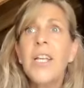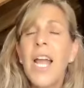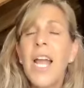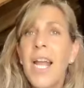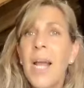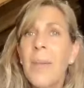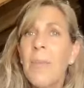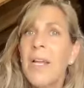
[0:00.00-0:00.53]

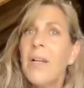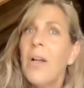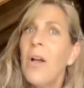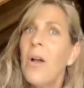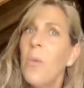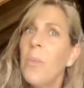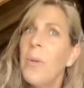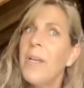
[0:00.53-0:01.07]
And I'm like,
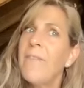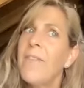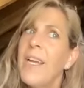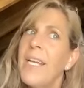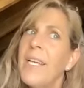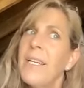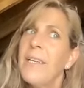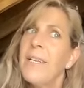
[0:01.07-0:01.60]
oh, but if
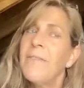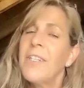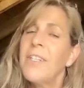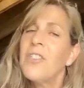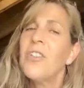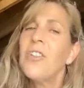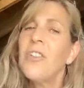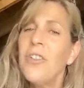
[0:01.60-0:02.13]
I
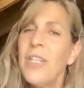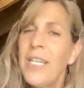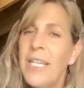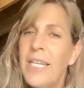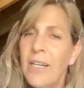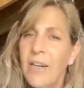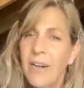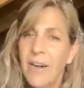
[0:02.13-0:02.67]
turn
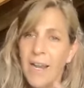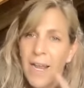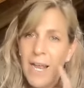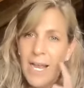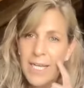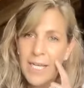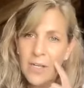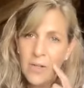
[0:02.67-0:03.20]
here,
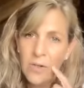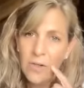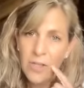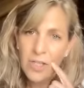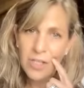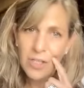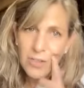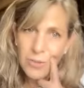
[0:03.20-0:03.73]
I can go to
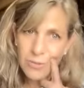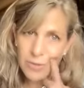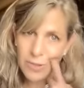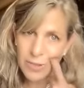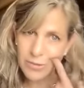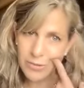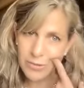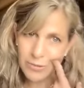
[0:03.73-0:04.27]
the cute
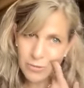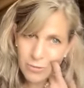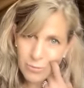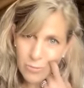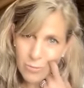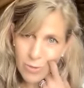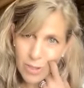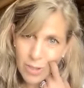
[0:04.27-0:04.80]
little
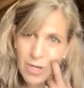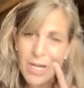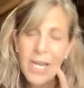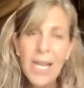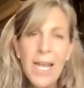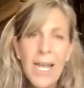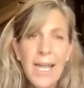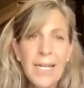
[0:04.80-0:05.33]
store
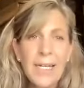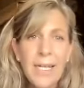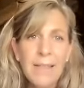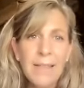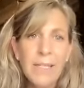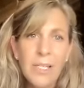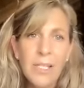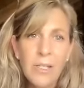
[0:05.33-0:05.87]
and
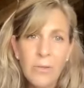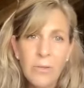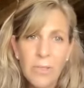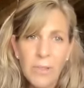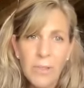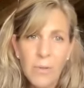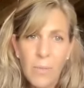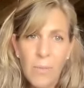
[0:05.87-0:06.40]
get the cute
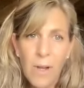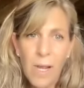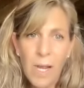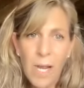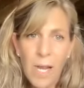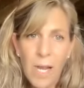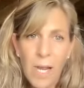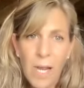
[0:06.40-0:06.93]
little
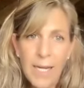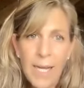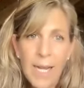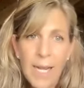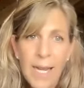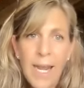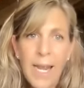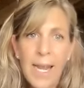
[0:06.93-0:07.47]
wine
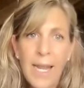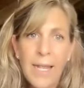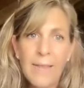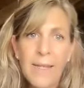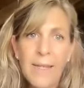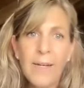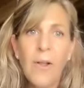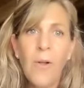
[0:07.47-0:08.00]

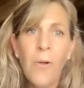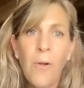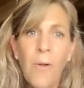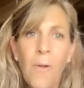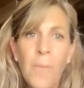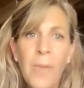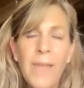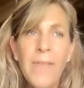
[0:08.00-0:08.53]
and then go
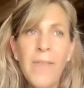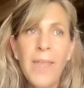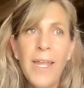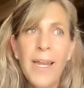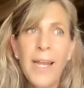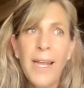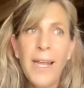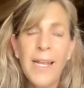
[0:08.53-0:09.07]
home, and
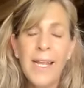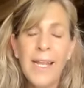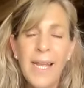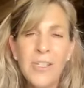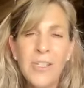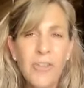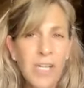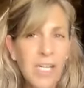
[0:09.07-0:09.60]
then I
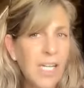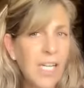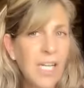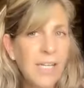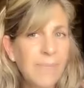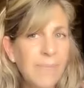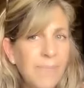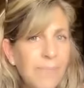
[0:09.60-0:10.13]
drink
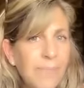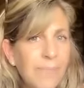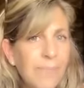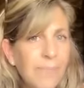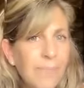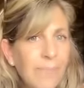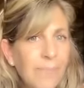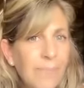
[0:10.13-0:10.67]
it.
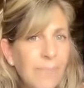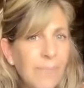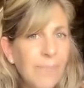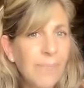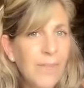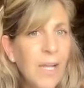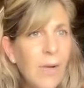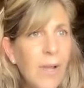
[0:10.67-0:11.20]
Yep.